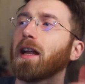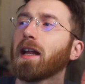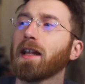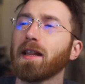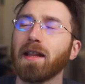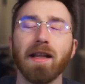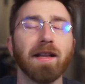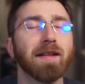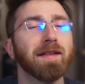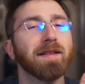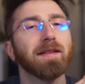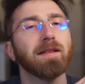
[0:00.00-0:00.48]

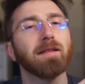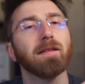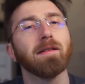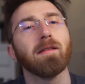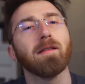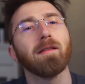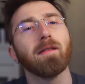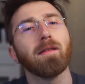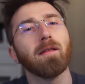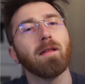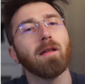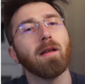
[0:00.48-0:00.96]

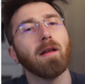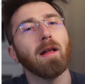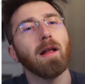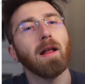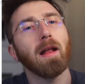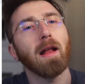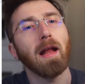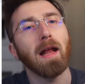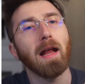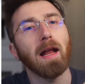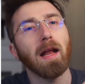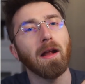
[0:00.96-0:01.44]

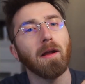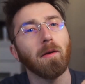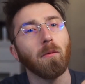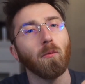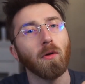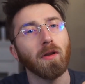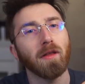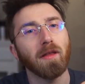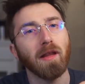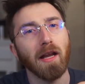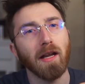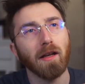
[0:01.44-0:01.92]

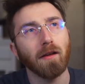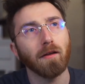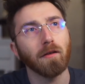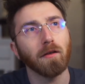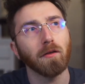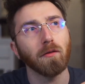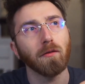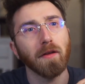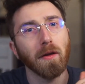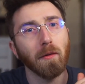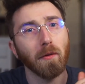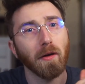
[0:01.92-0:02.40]
and what they
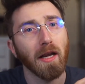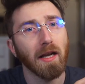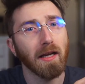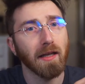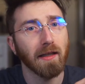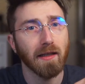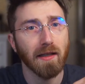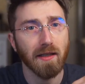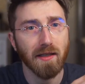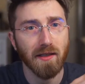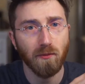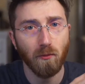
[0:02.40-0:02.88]
learned, they were
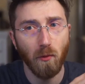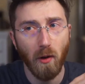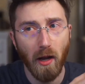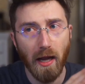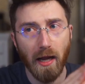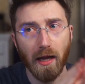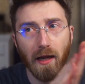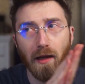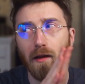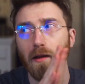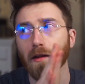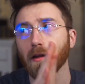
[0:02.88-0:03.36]
heading this
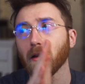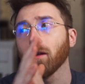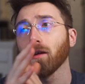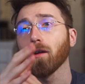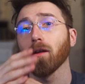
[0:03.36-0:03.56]
way.